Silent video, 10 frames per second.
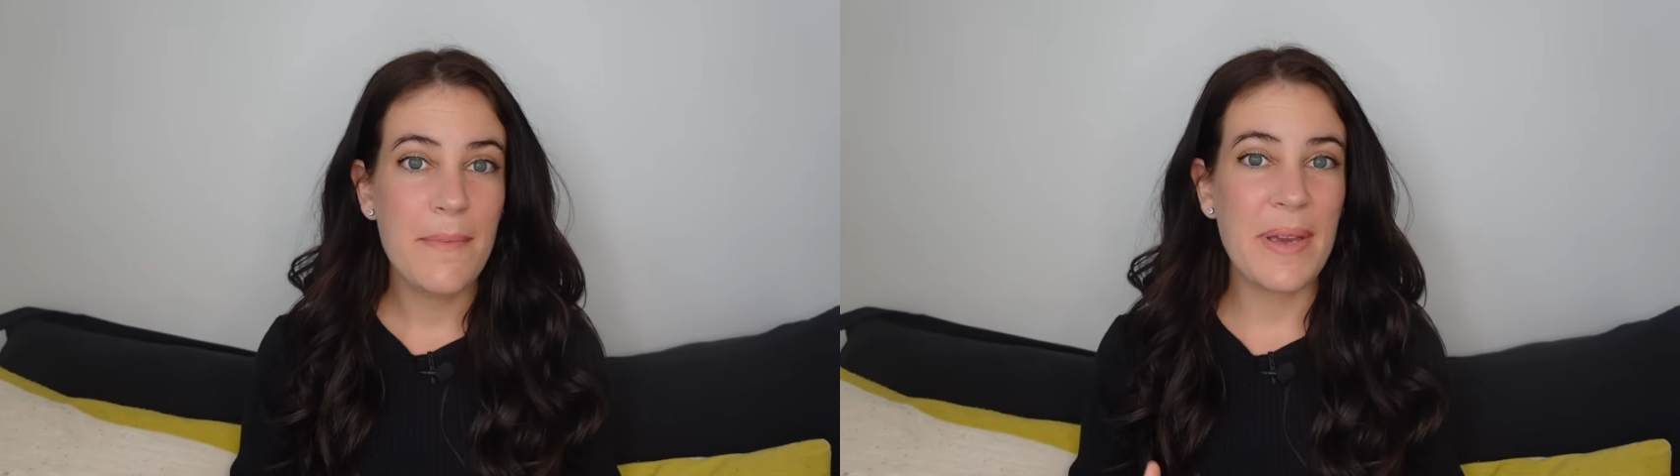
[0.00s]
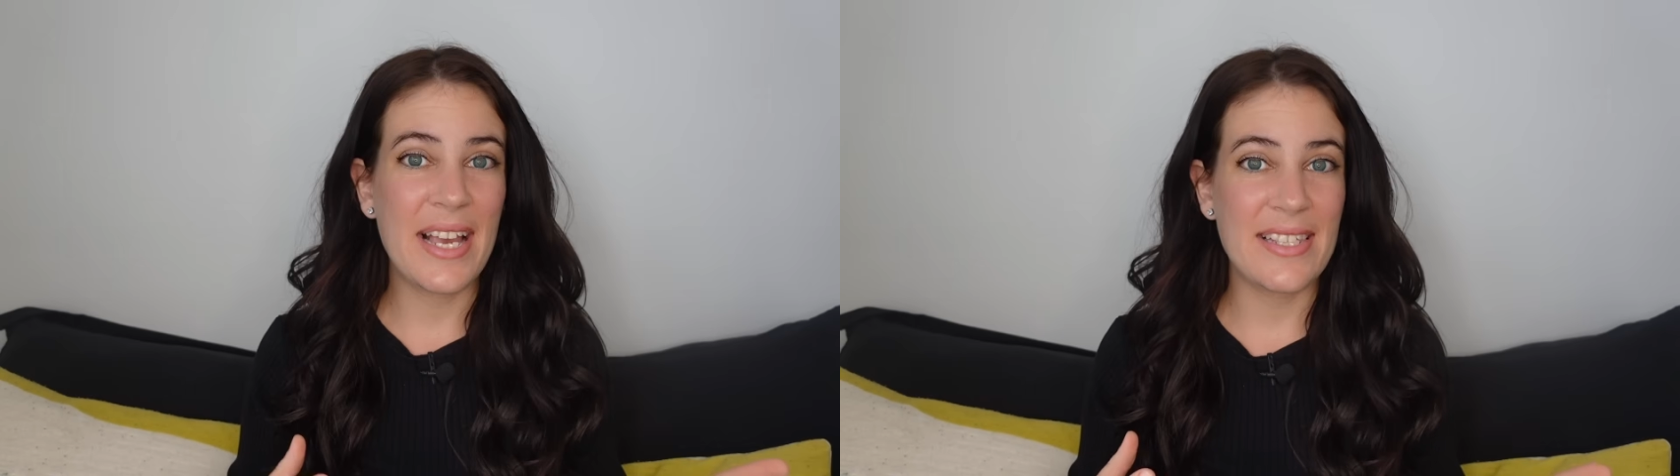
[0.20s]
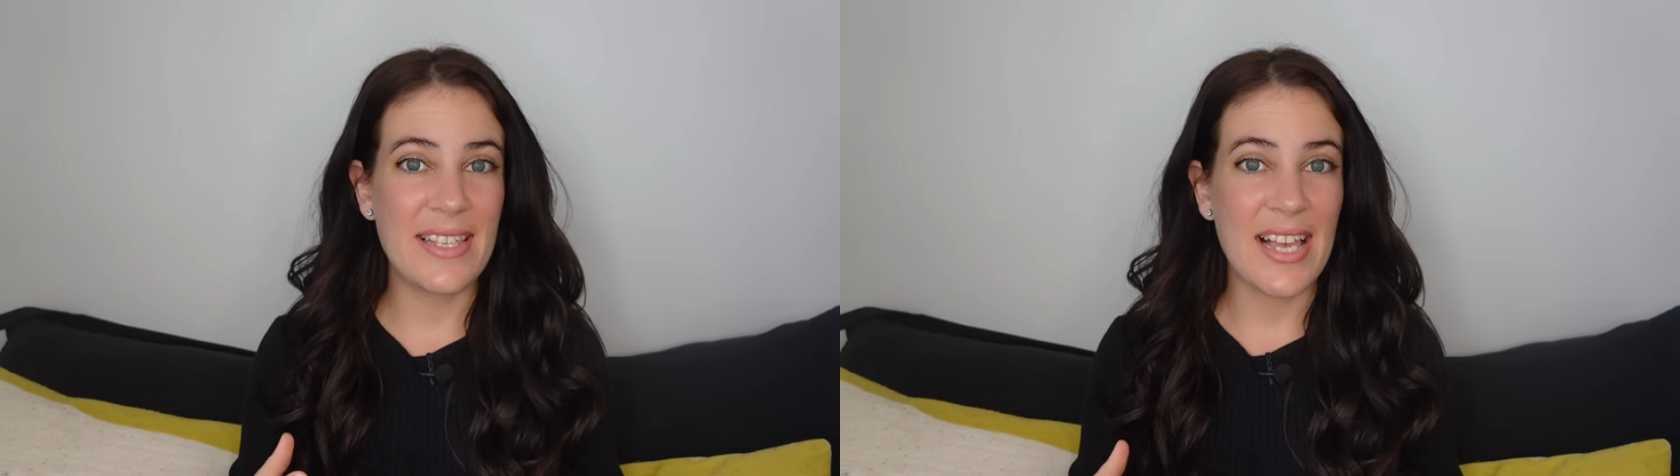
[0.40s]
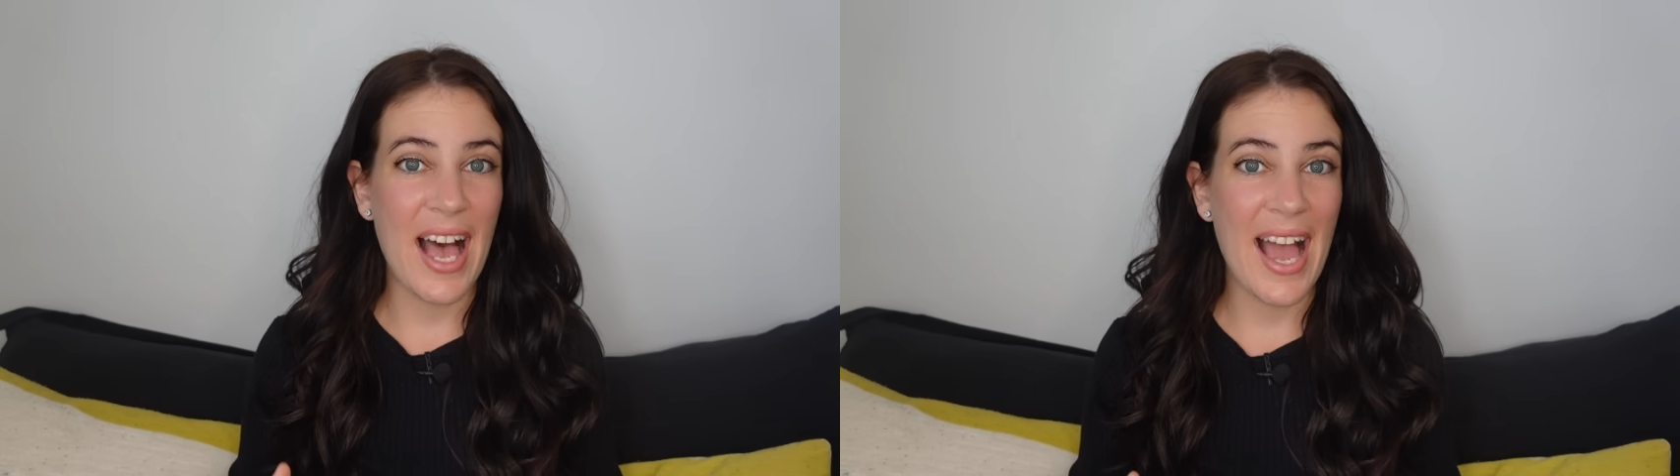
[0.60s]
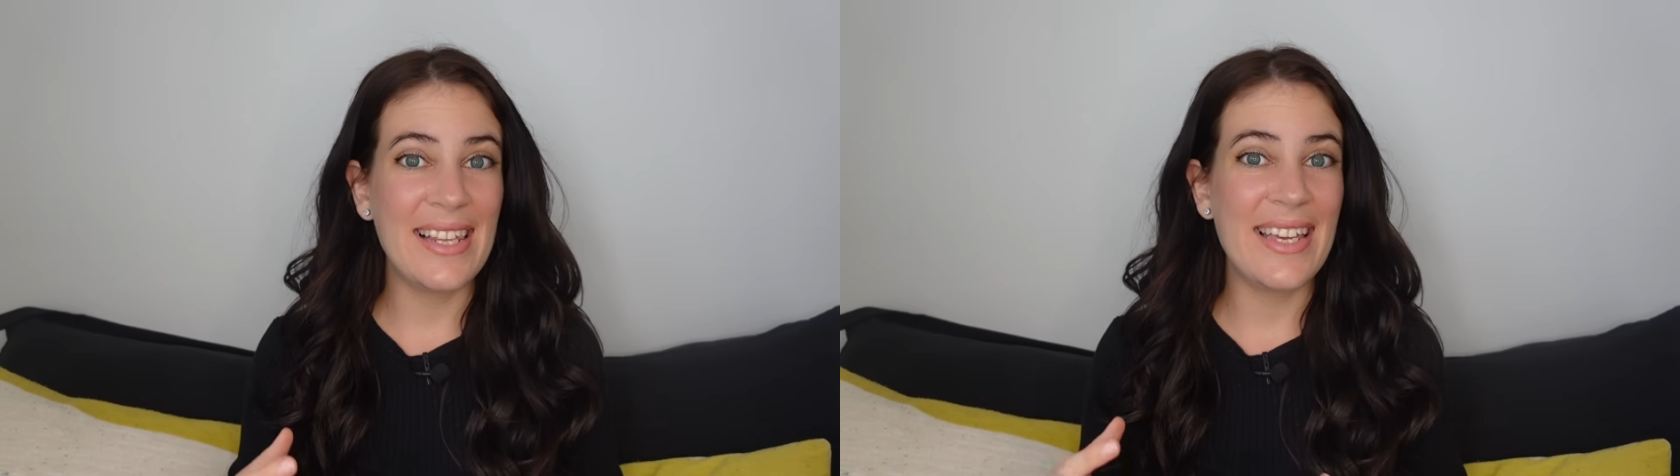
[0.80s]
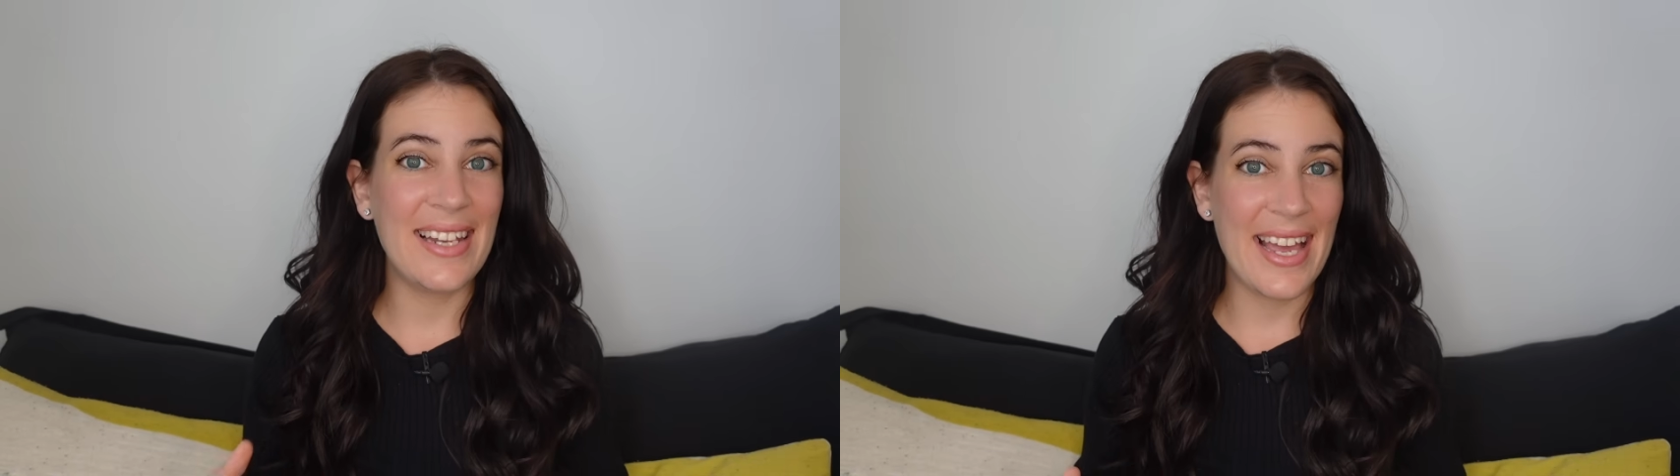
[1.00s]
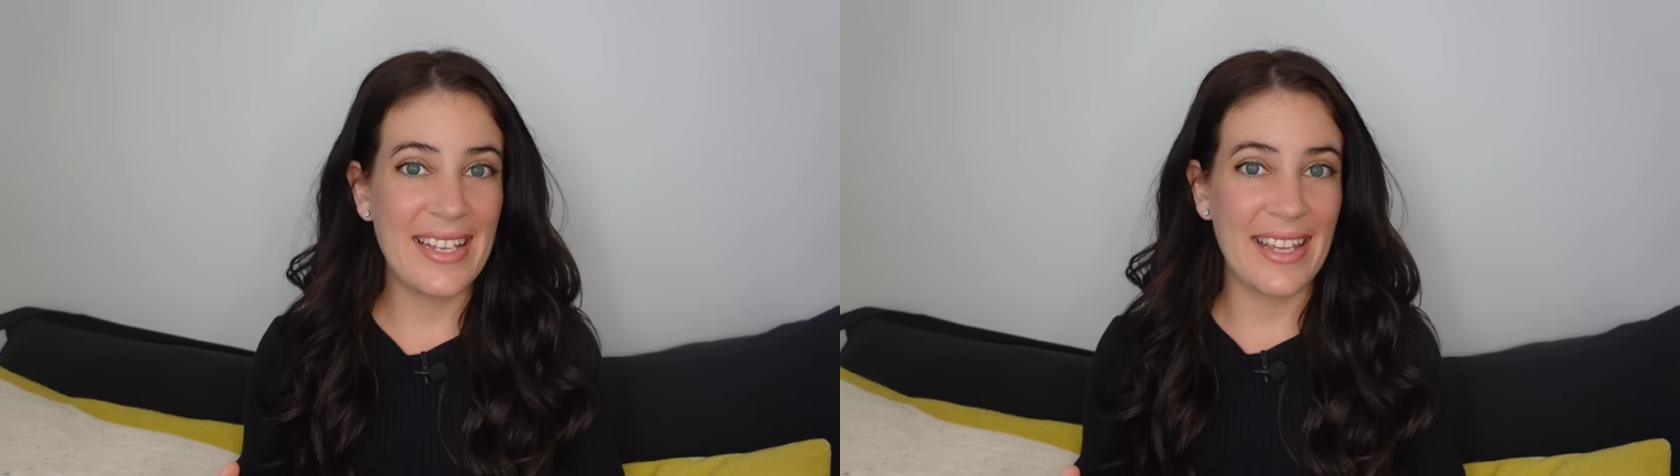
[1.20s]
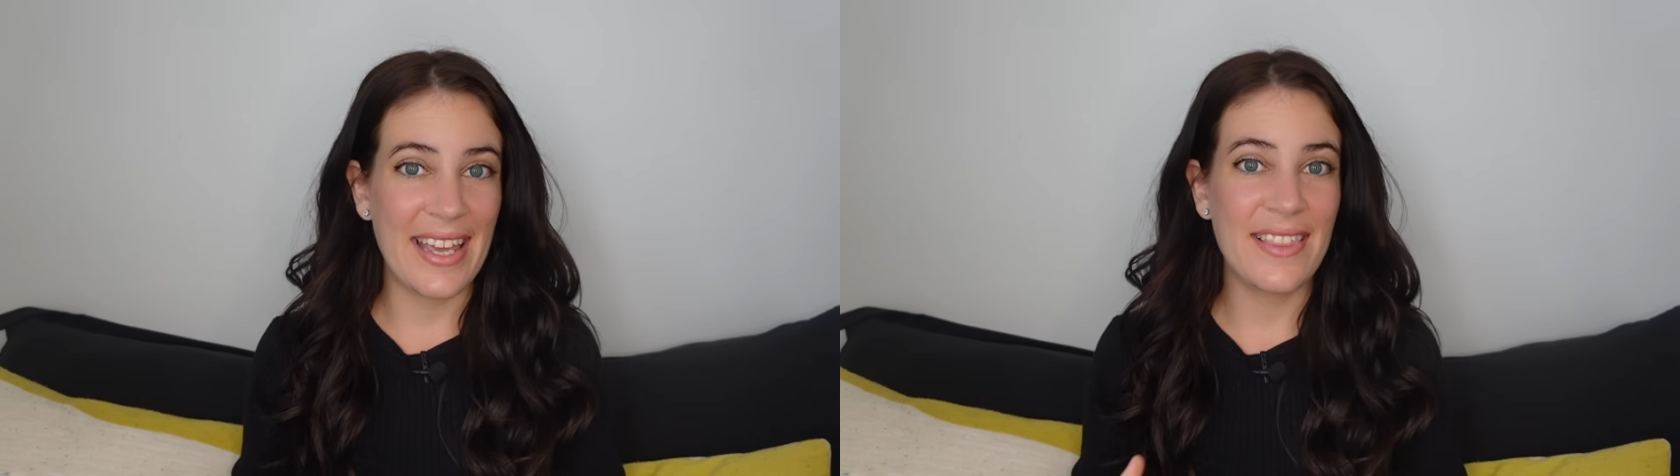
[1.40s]
because it's highly
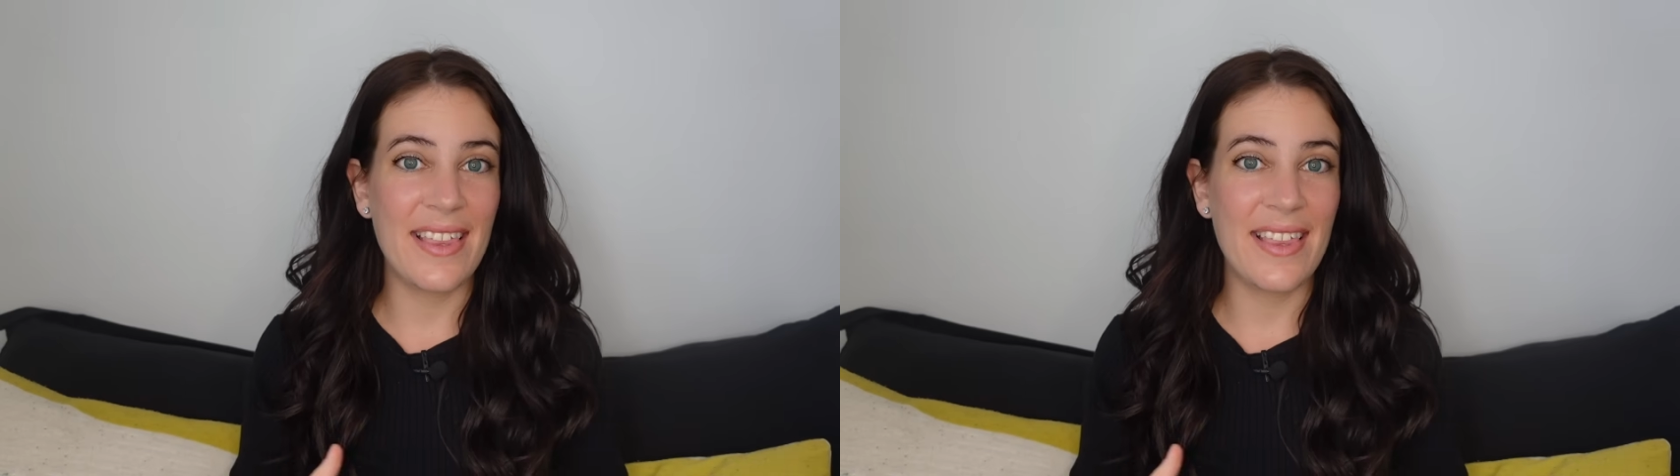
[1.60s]
likely